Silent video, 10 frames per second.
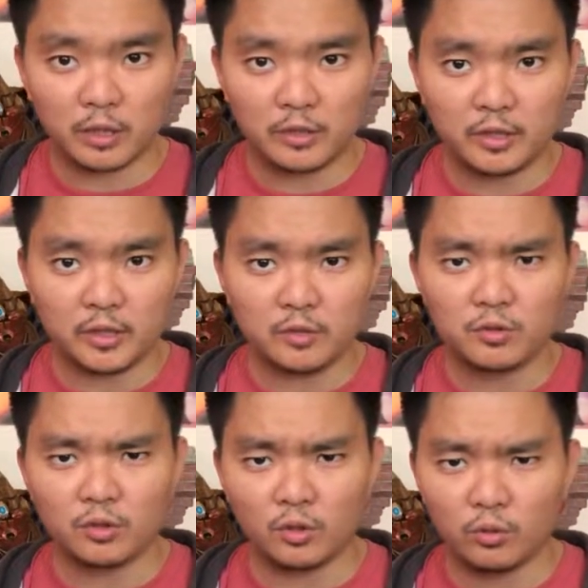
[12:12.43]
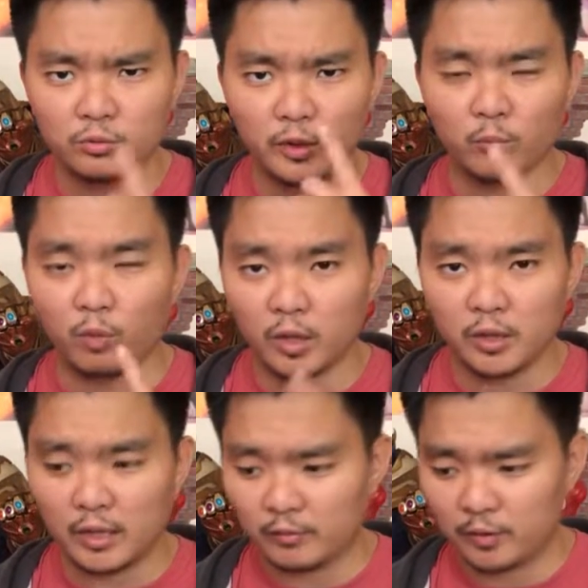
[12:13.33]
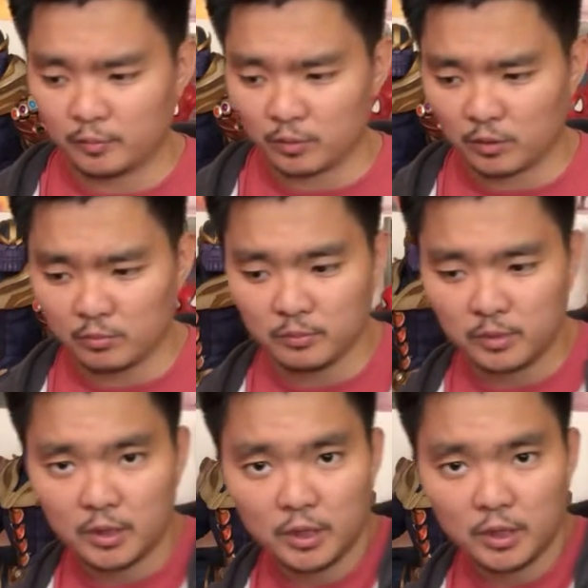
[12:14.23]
I think I saw only one having a problem.